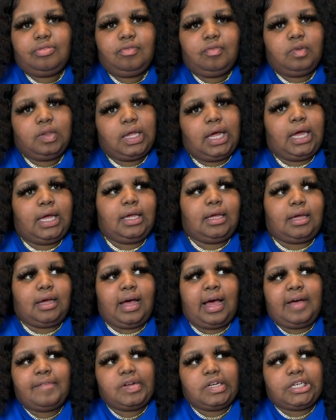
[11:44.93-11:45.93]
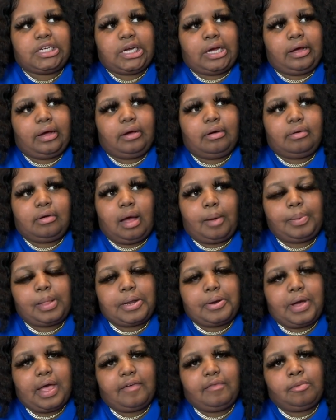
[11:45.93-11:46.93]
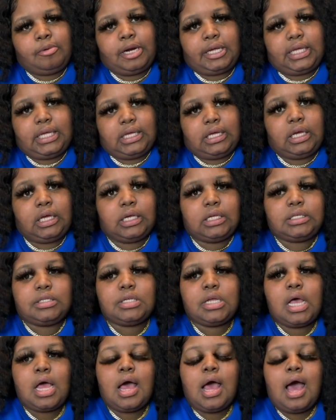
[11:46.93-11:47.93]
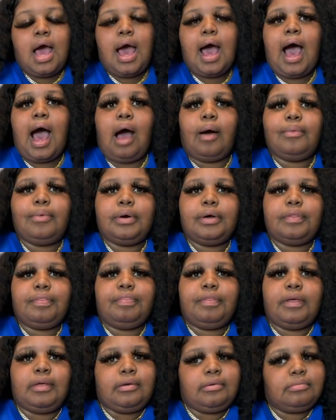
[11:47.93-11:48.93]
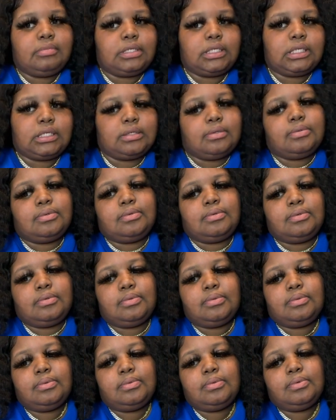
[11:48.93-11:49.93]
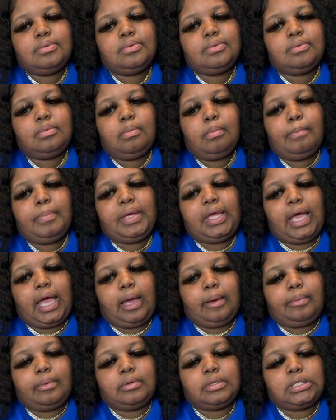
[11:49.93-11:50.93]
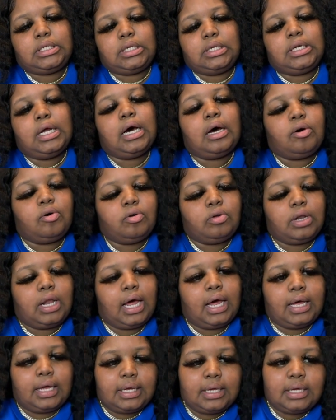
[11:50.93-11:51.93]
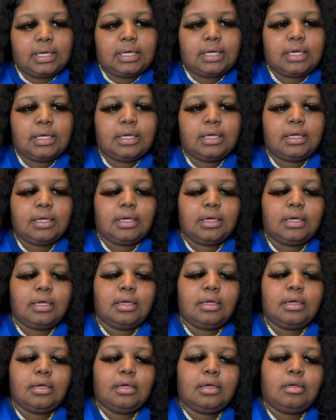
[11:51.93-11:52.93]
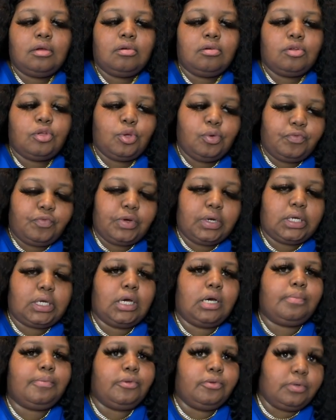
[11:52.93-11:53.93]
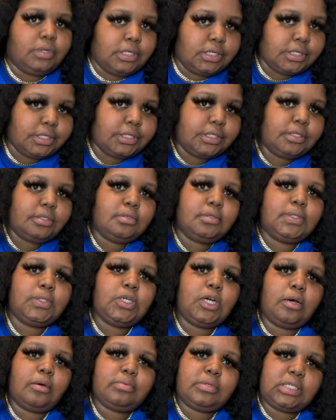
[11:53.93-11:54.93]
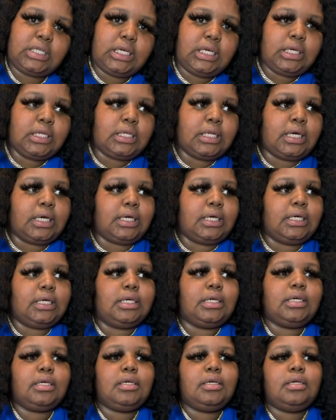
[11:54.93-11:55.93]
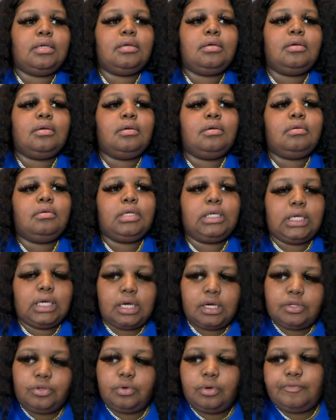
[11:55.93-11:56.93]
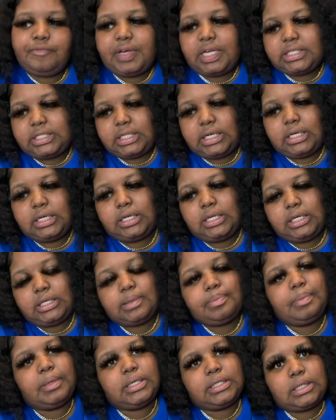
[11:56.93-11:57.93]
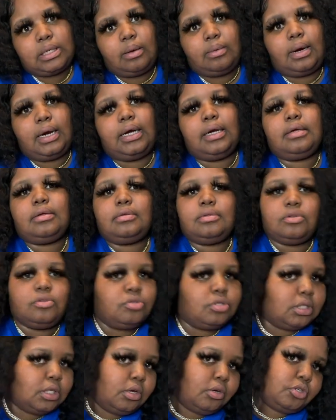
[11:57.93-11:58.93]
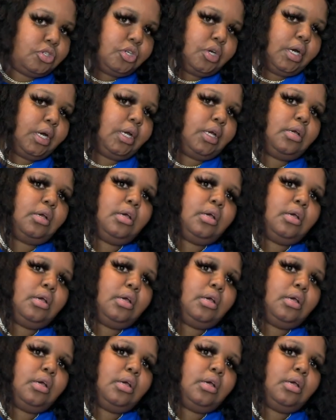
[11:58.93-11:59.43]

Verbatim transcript: Like I have a child, I'm planning on having more kids. I want them to be able to know like you fuck up, you good. You know what I'm saying? Like, yeah, you invested in this, but it's alright. You still straight.